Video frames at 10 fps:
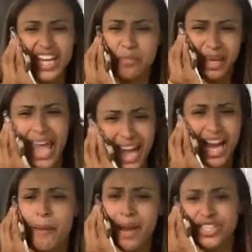enemy
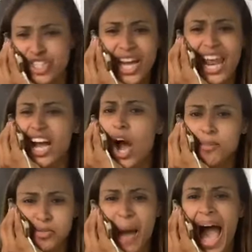that
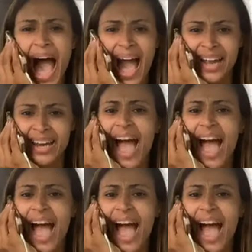comes behind.